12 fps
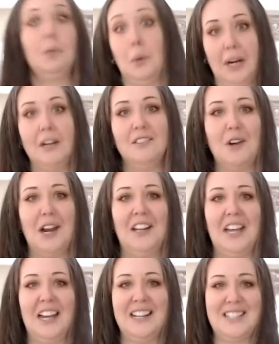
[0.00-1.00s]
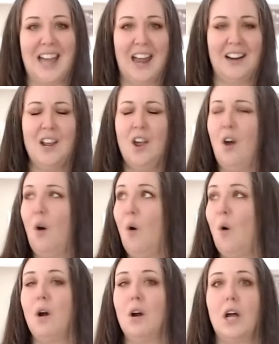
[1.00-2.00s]
bloating, right, like I said,
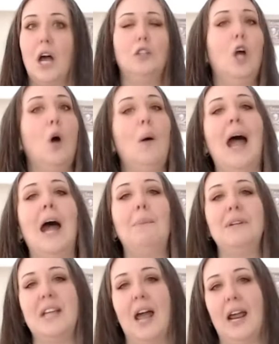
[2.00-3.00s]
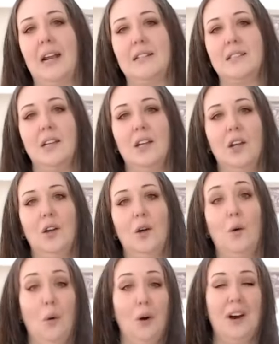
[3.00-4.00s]
or a low appetite,
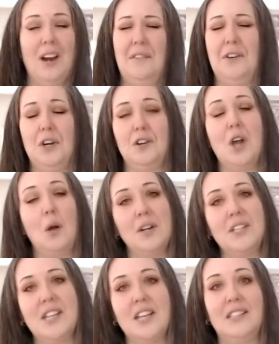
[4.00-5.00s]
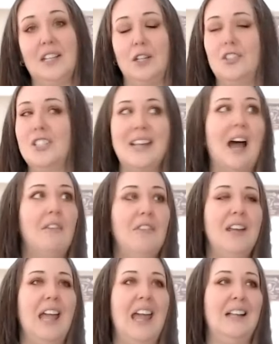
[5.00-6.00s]
or if you're noticing that you're just
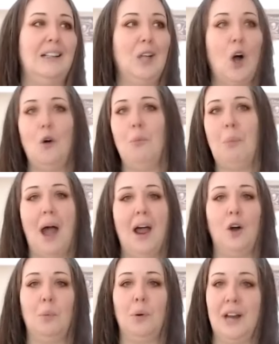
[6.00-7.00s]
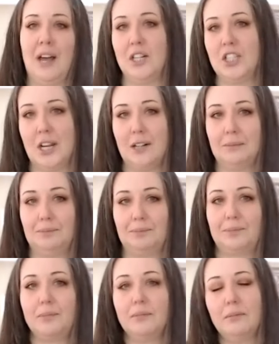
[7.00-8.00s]
having a low bile production.
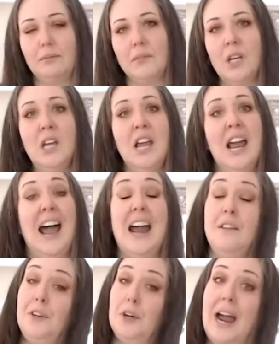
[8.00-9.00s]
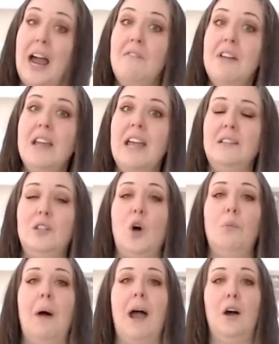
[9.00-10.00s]
And if you're having a
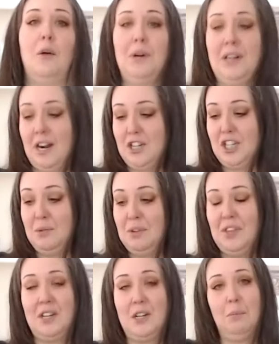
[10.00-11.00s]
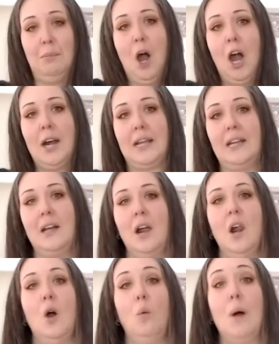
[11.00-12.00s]
low bile production within your body,
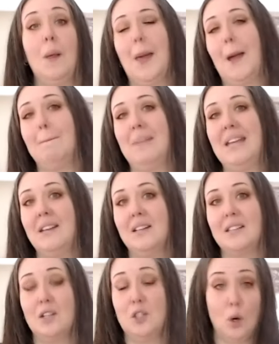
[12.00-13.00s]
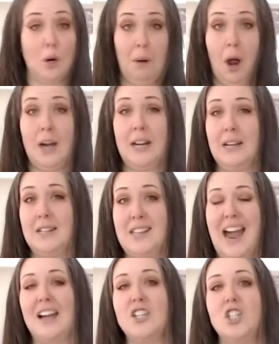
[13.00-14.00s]
what that means is your body is
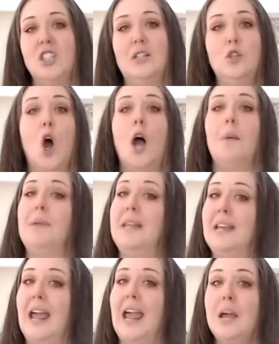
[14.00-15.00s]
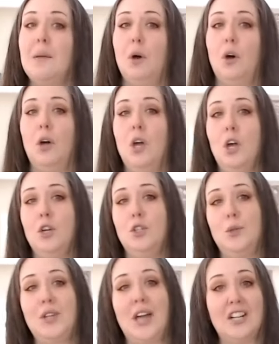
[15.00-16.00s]
actually not being able
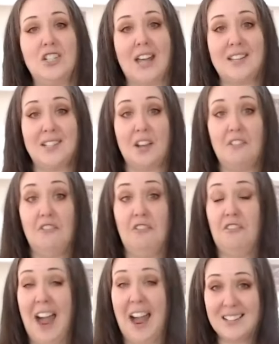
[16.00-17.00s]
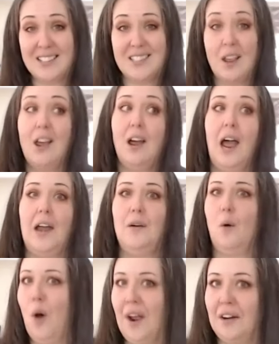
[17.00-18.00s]
to digest fats
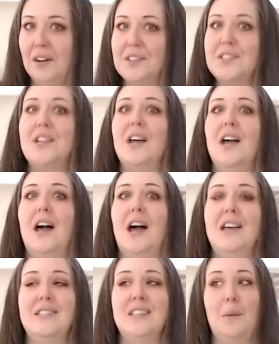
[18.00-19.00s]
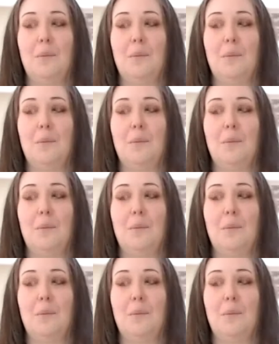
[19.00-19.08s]
and oils as